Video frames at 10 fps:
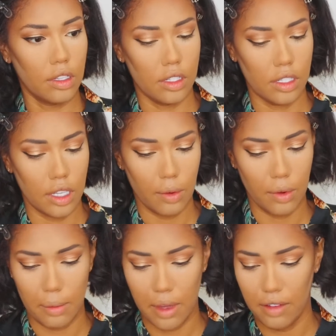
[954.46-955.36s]
This is like
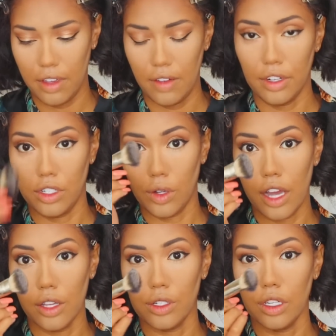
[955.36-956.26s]
one of my favorites. So
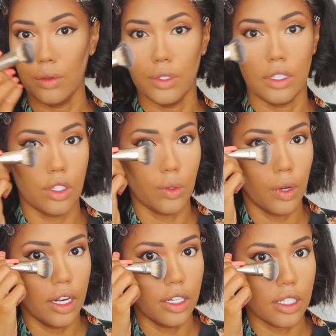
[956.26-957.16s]
I usually use this
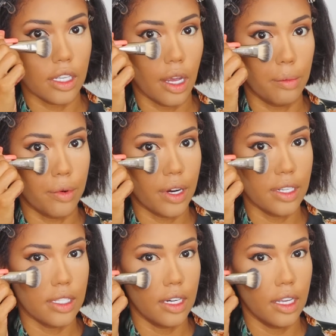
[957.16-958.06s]
one and just like
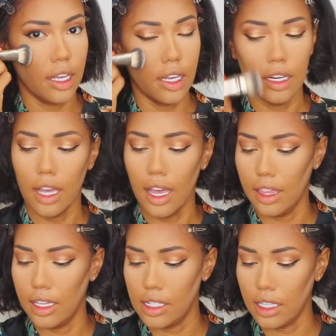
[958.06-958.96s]
press it in.
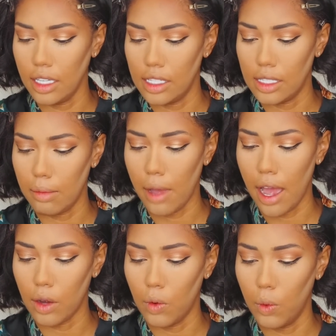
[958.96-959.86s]
And this is the
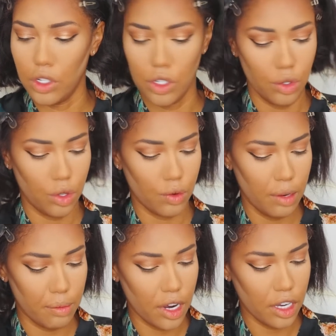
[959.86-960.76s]
MAC
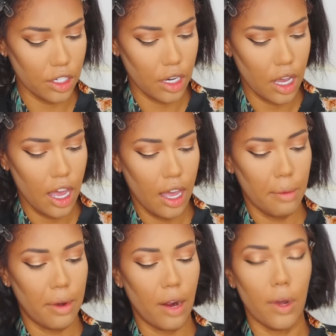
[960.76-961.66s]
123 brush.
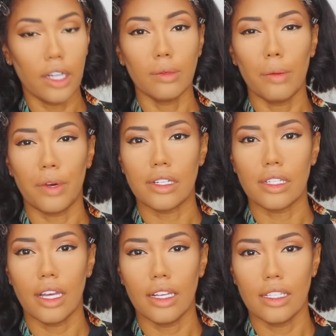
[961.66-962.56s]
But I washed my
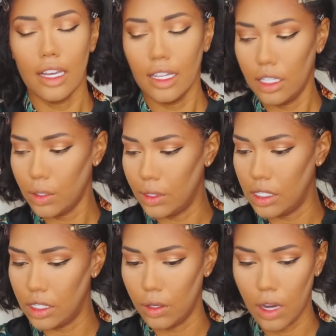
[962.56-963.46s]
brushes last night and this one's
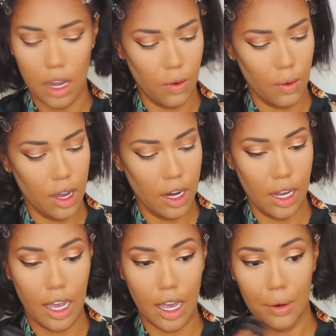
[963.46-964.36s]
still kind of wet
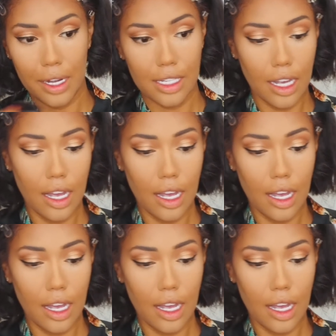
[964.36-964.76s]
and I don't got